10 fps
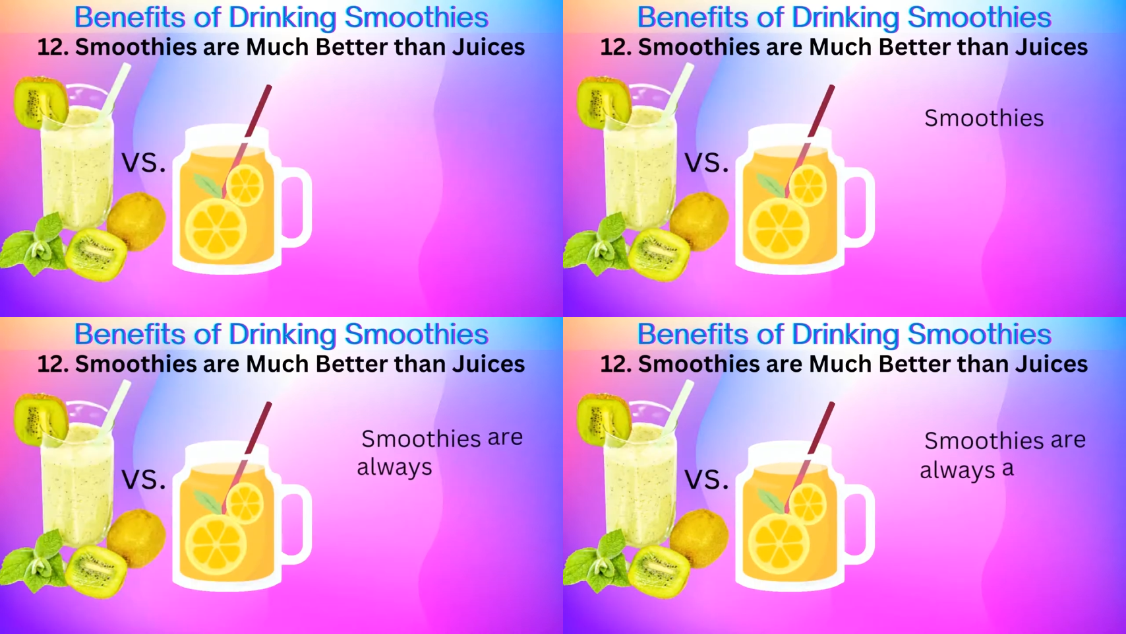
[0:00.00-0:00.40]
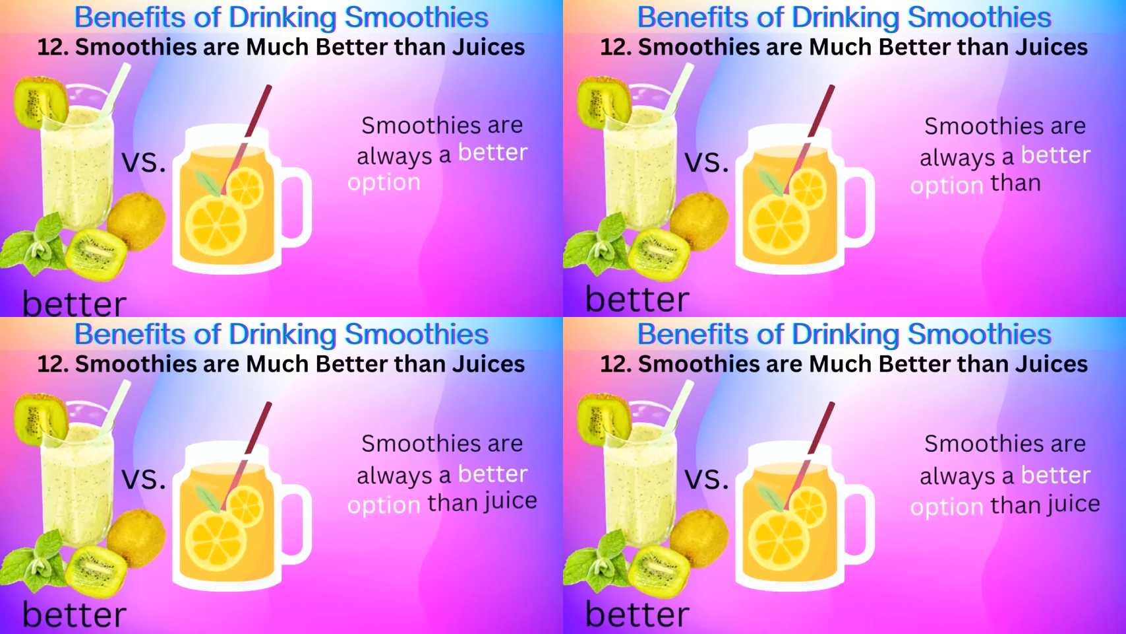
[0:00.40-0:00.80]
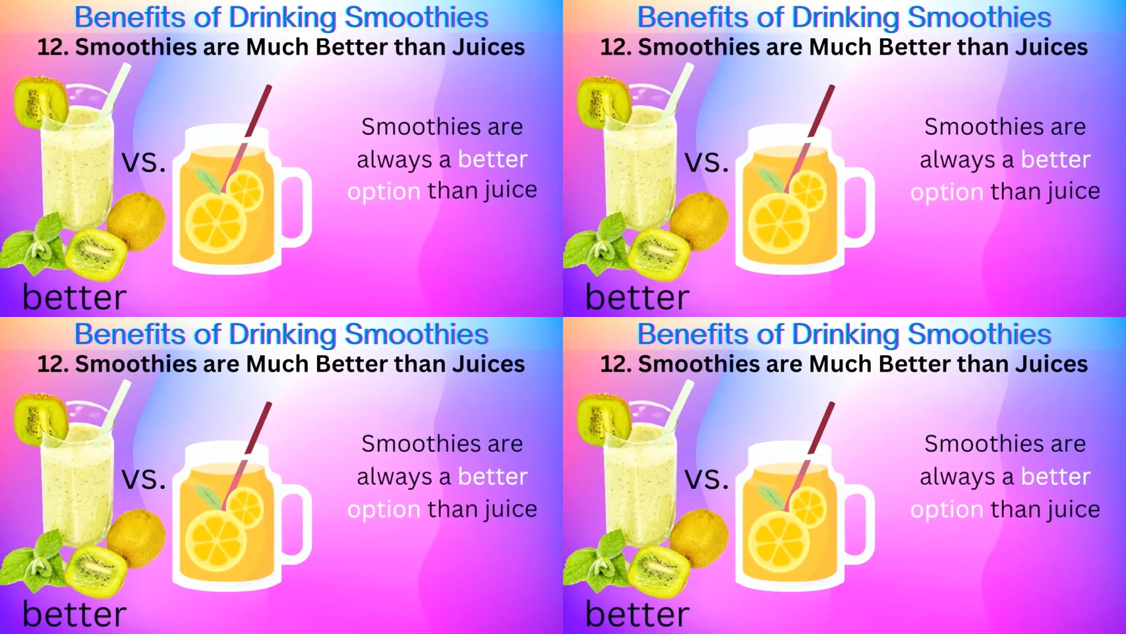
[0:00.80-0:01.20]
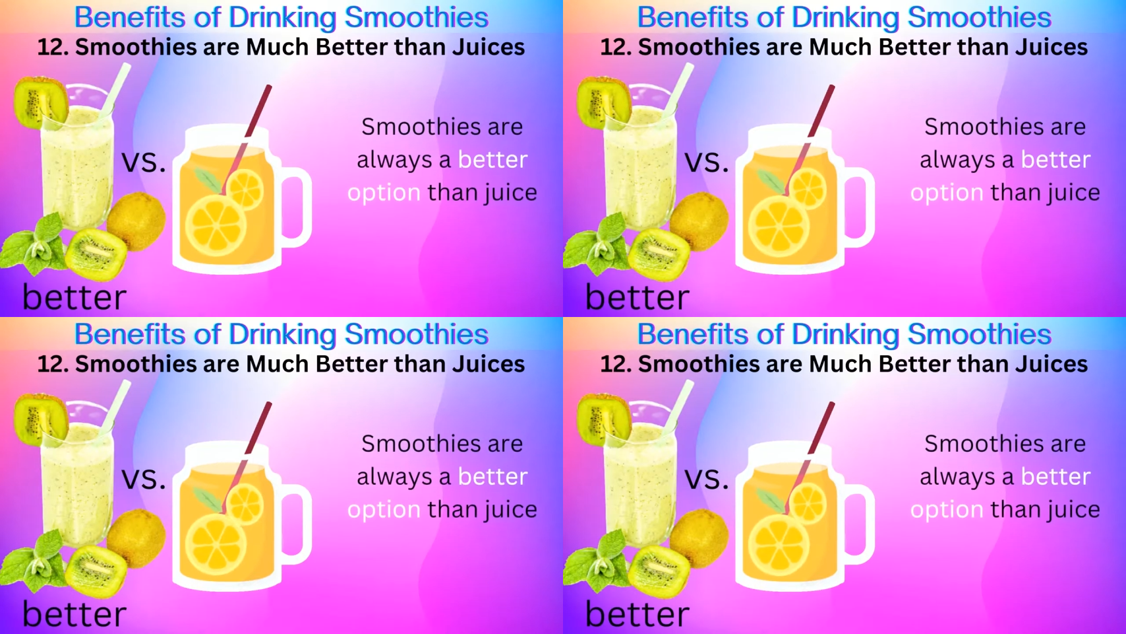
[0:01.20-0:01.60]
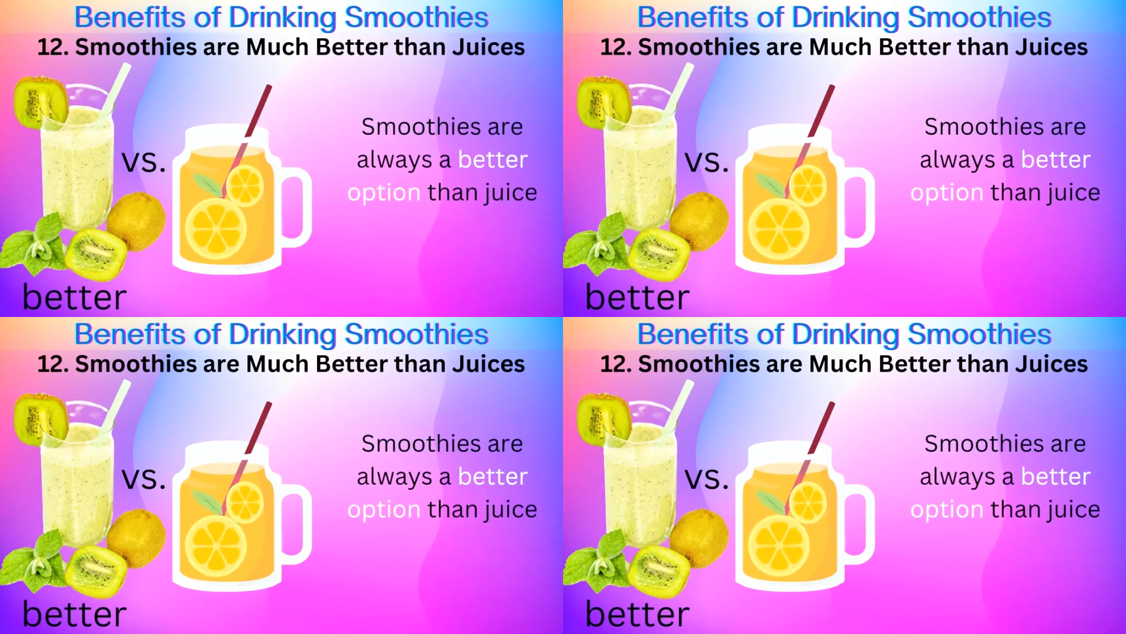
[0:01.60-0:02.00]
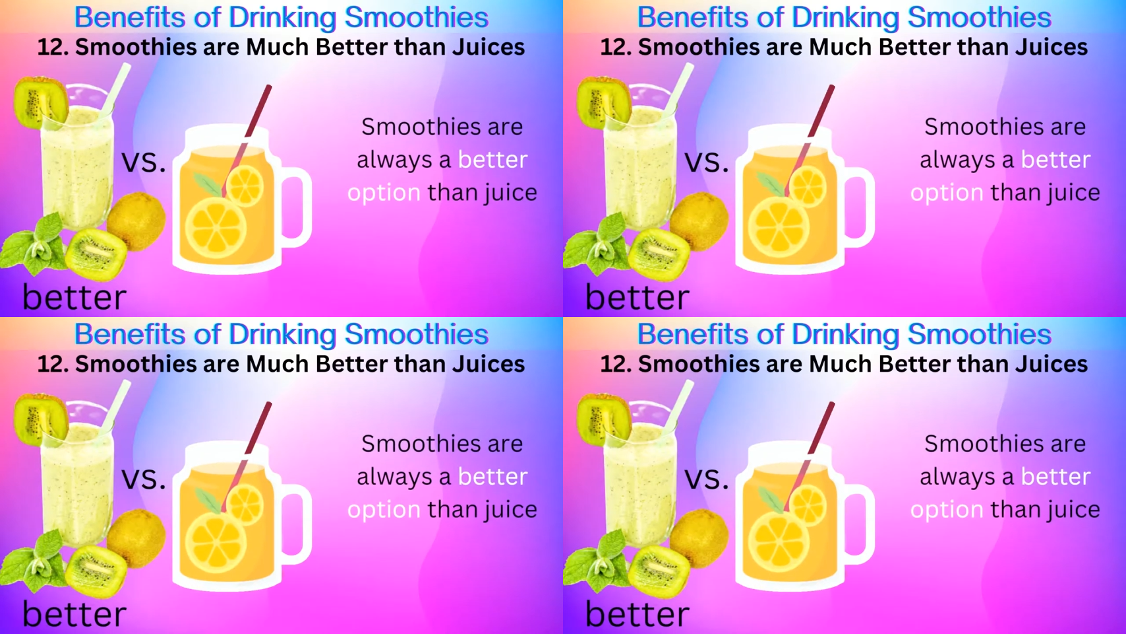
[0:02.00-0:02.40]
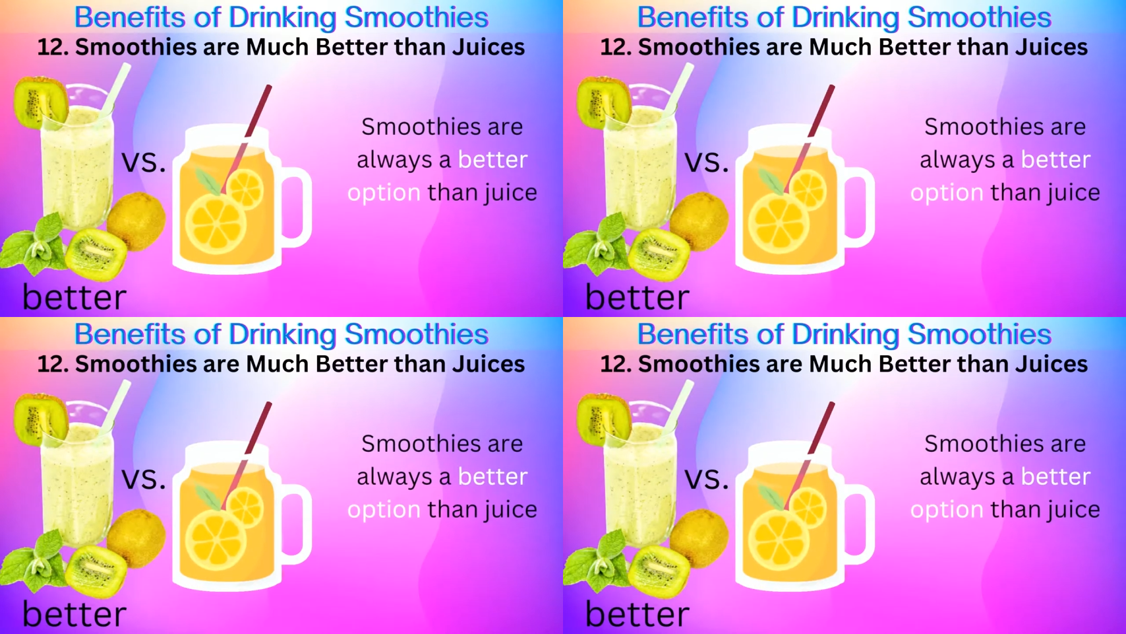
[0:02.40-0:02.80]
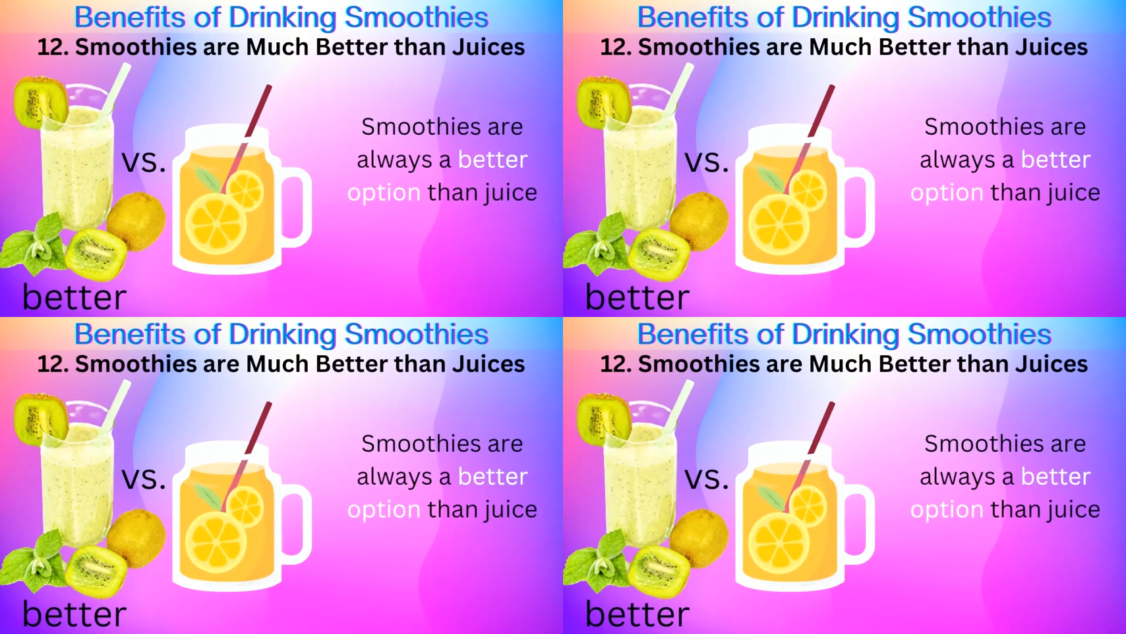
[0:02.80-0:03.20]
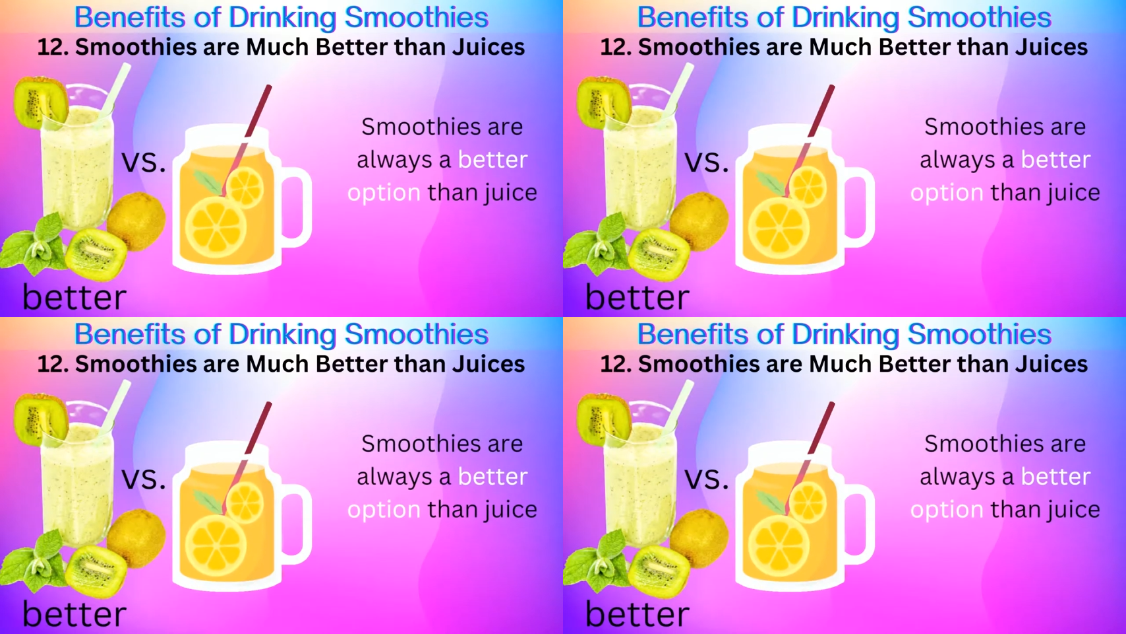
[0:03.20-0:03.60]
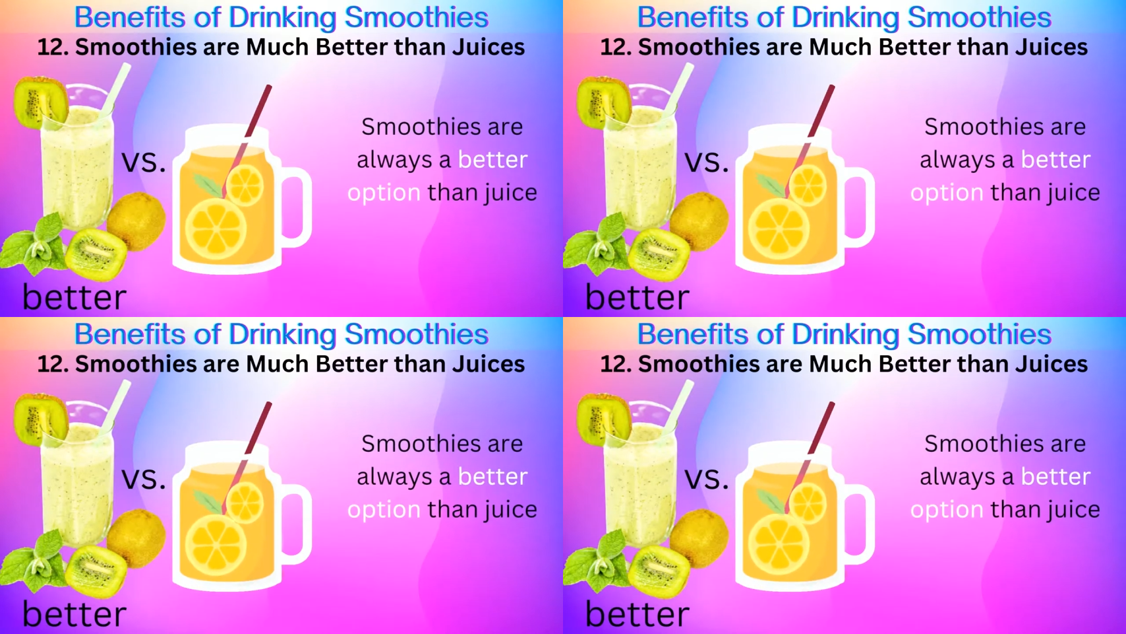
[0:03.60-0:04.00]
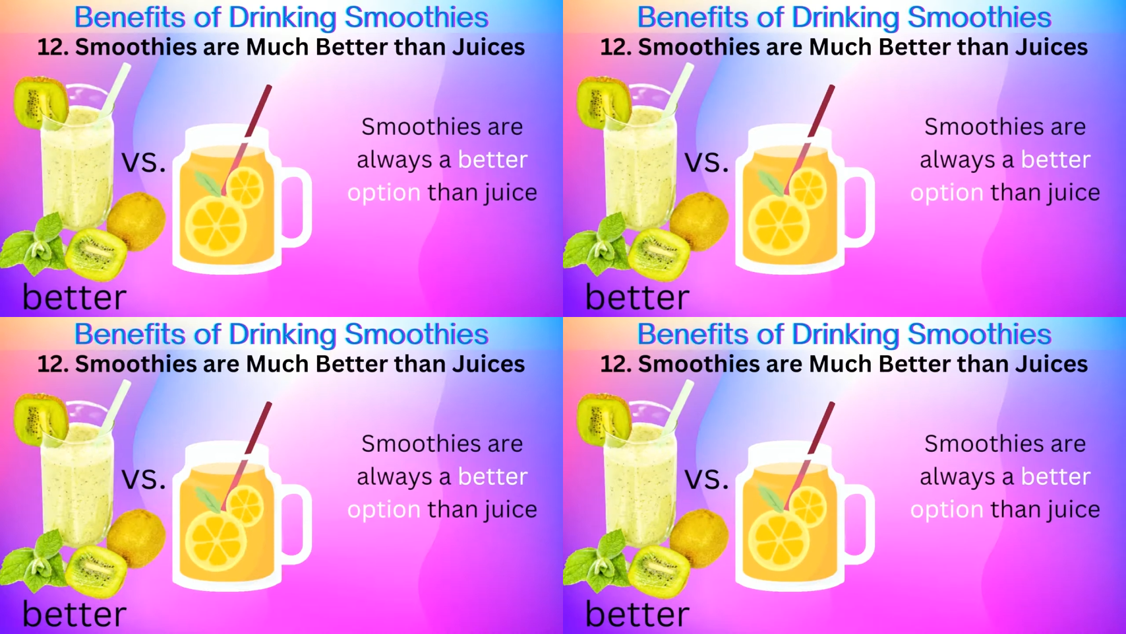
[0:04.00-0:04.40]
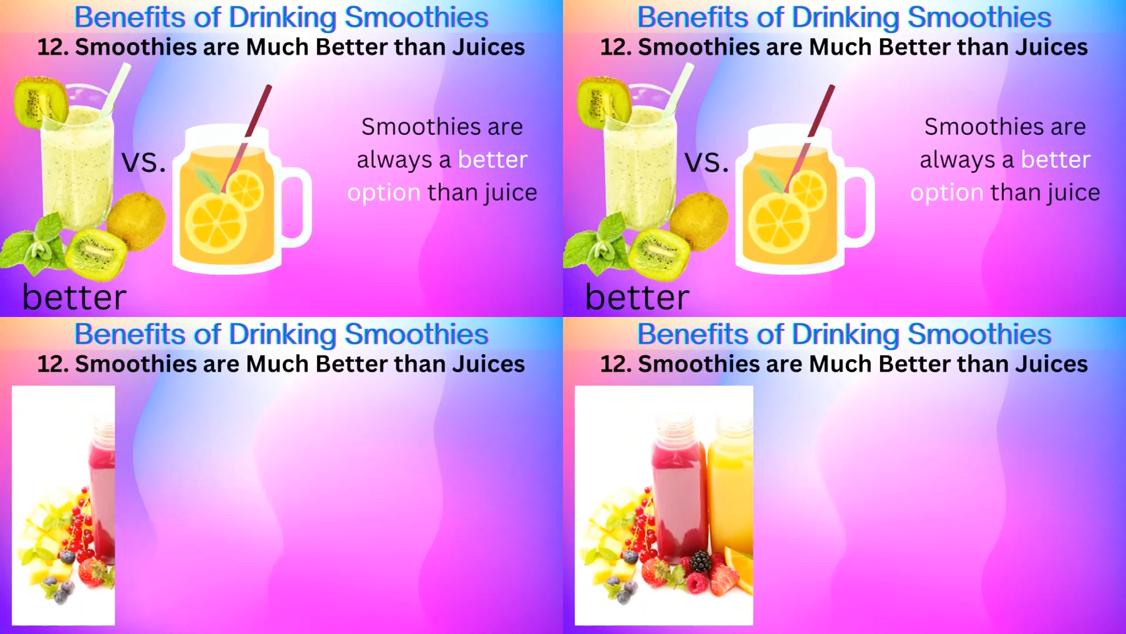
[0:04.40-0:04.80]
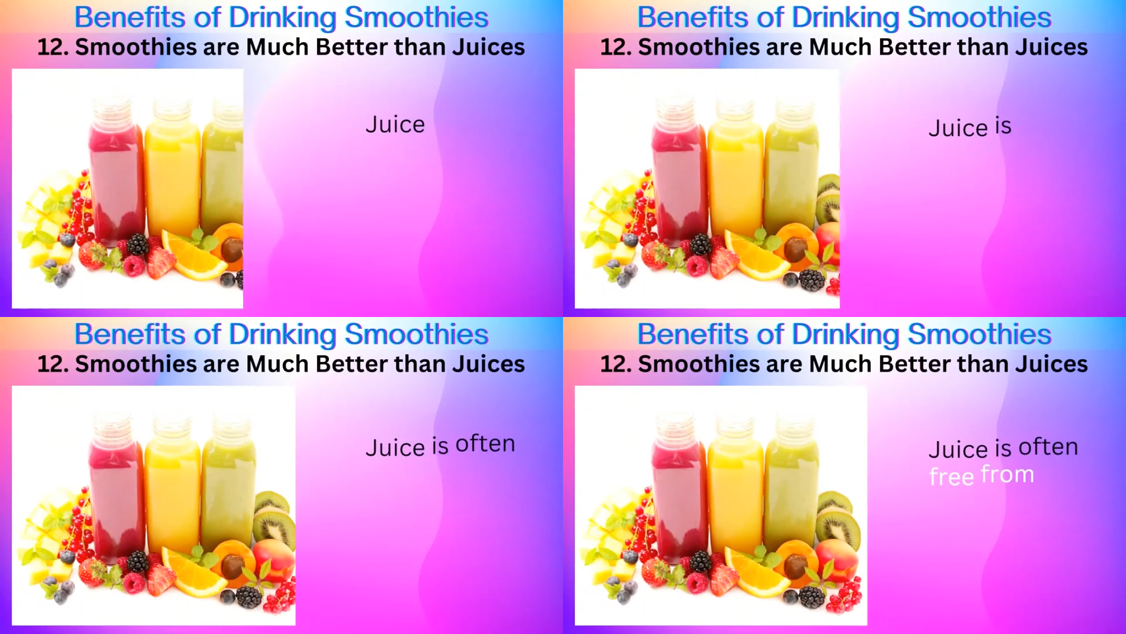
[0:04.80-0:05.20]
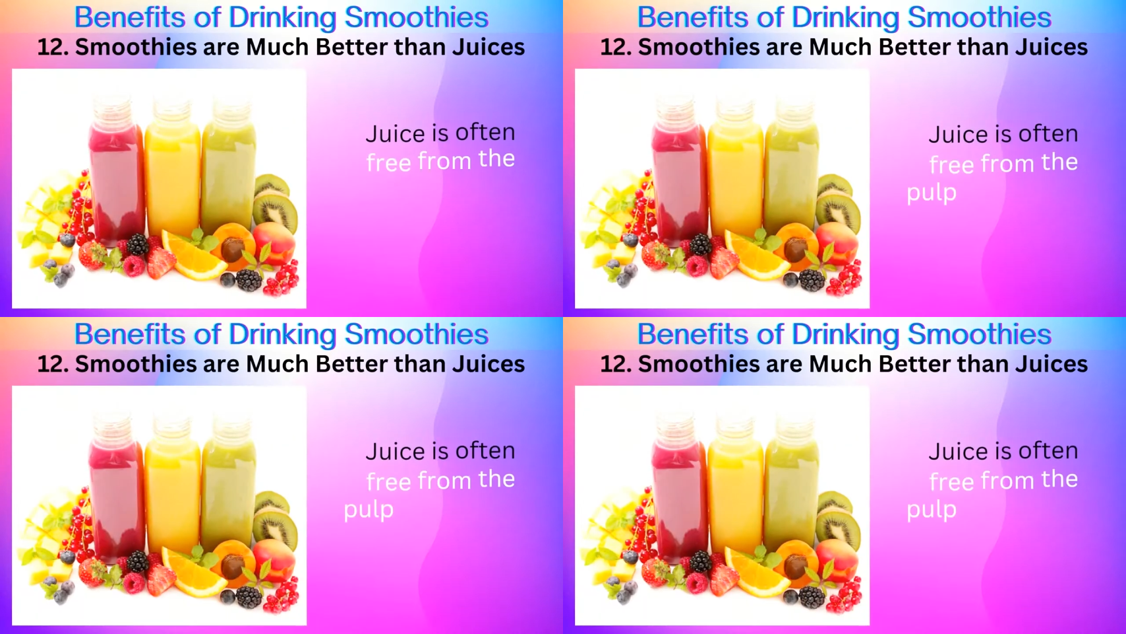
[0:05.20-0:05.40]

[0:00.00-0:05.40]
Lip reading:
[unreadable: no face in view]